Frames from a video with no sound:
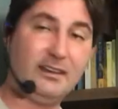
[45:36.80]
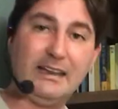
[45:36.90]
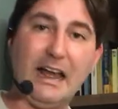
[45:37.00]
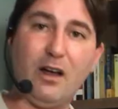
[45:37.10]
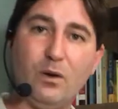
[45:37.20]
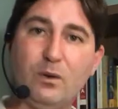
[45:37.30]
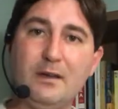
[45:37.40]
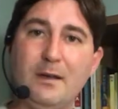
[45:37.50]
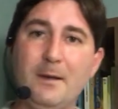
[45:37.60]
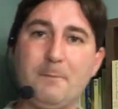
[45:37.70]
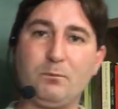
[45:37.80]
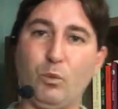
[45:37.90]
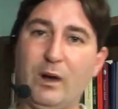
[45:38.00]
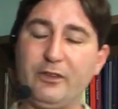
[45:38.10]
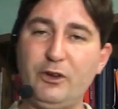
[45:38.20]
and now
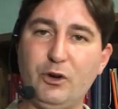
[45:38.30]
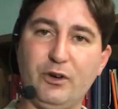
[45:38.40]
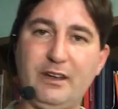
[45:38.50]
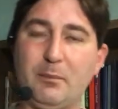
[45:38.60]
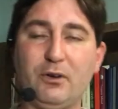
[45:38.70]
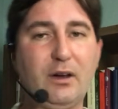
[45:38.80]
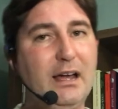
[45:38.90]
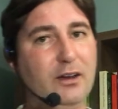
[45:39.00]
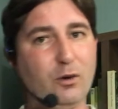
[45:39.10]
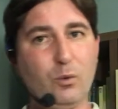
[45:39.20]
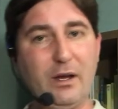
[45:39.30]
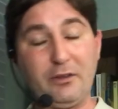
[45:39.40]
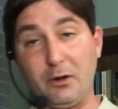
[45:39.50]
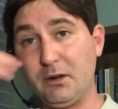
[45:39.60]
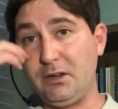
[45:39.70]
whether you're a Democrat or
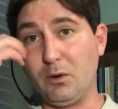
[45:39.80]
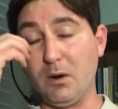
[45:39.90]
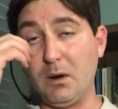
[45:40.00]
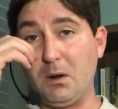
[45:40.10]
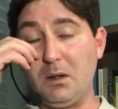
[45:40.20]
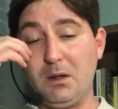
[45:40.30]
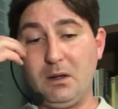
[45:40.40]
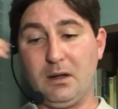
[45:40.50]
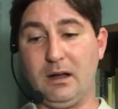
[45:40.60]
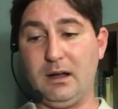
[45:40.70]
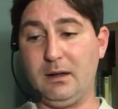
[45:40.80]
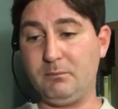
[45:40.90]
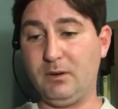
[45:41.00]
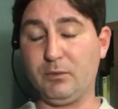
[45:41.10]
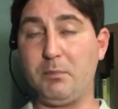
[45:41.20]
whether you're
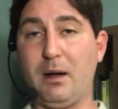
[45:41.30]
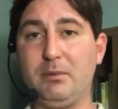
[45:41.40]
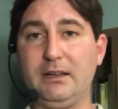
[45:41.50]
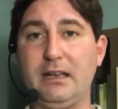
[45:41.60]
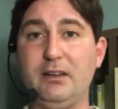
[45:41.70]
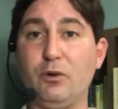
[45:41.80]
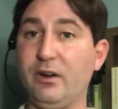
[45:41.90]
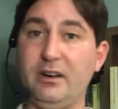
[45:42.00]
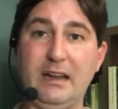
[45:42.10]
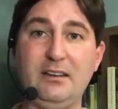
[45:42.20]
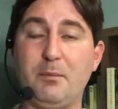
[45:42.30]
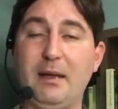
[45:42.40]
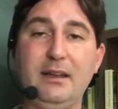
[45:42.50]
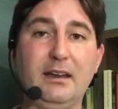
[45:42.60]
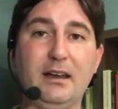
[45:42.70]
um, a Republican or an
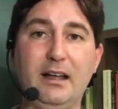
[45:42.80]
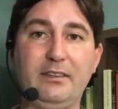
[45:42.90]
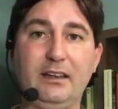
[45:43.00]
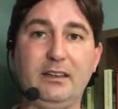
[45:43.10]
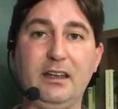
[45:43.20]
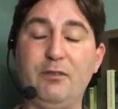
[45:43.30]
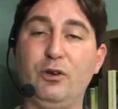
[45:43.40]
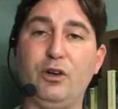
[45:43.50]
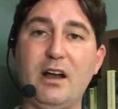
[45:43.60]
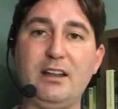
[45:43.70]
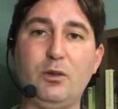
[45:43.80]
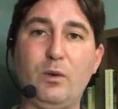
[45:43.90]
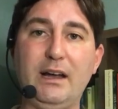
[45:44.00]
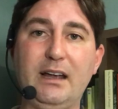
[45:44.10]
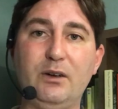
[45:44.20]
independent, I think if you got in the
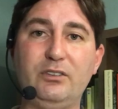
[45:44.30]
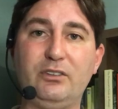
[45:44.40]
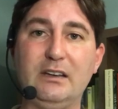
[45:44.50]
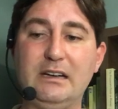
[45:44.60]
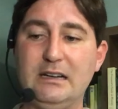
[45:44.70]
White House,